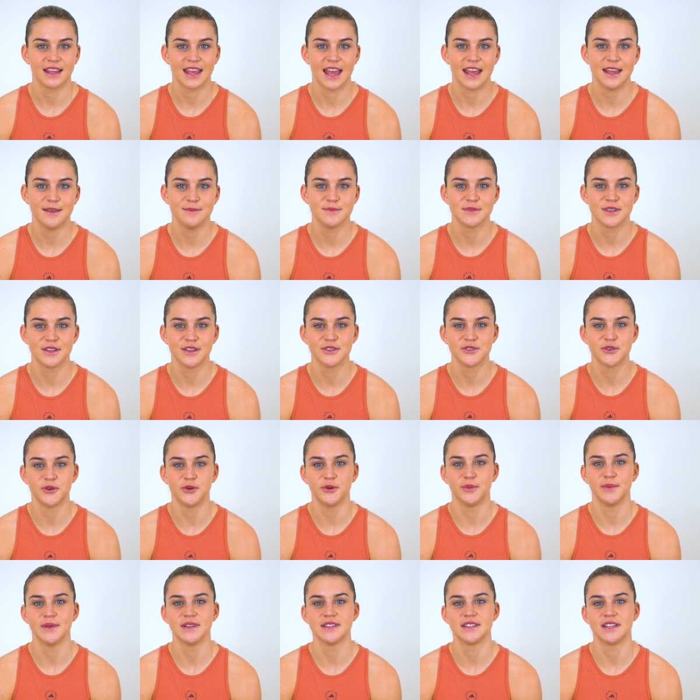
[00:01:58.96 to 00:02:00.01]
games and the
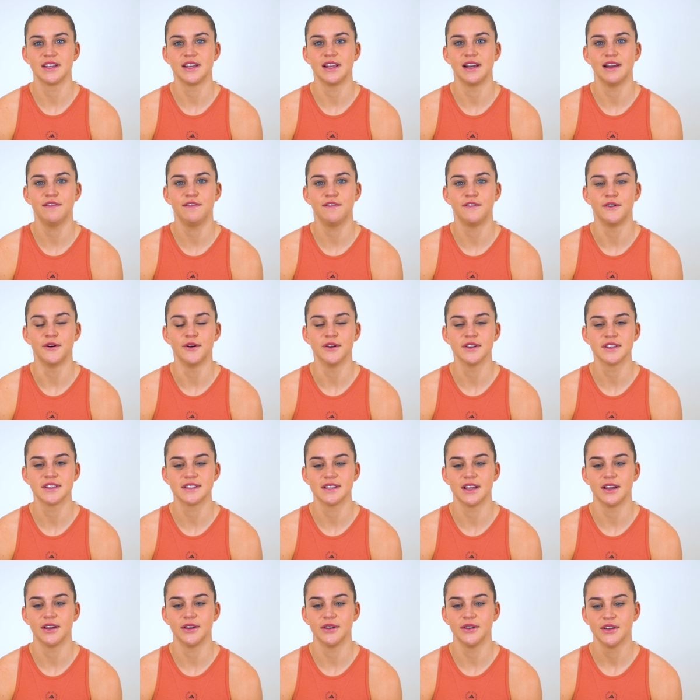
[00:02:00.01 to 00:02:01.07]
tournaments that you live for,
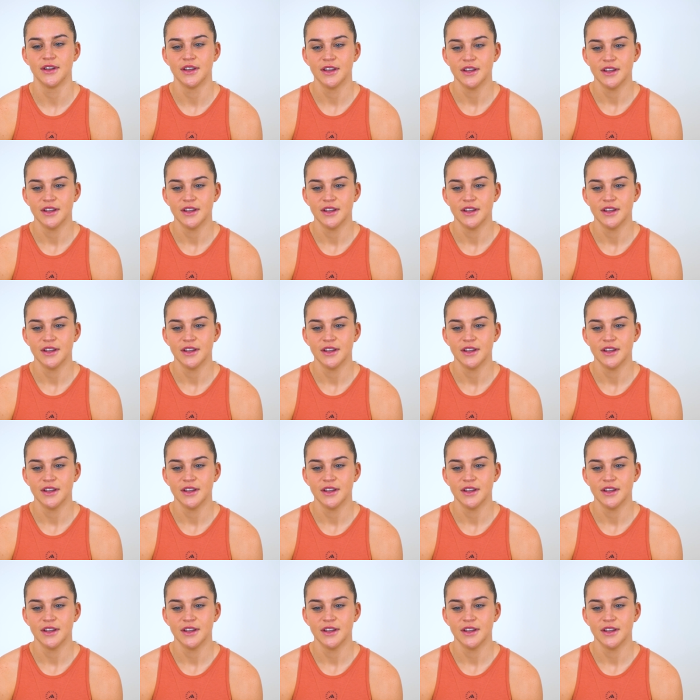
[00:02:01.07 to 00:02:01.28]
so